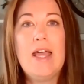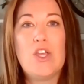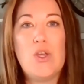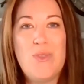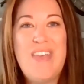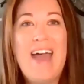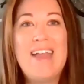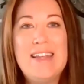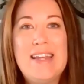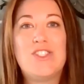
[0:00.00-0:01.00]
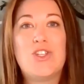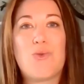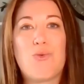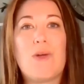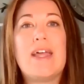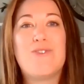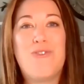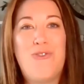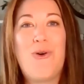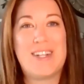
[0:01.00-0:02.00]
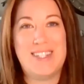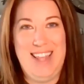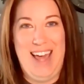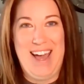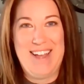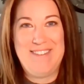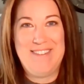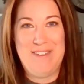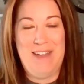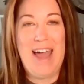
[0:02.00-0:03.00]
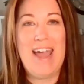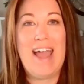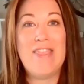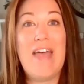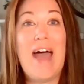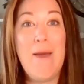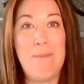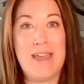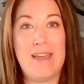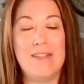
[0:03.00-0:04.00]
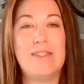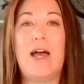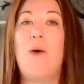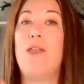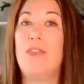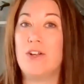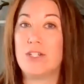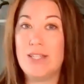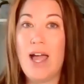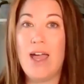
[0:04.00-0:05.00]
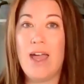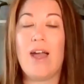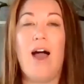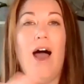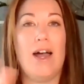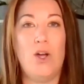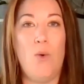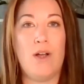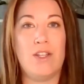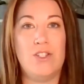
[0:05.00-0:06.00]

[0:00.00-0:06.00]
You then need to reinforce that, okay? And that means that when they're saying, I don't want to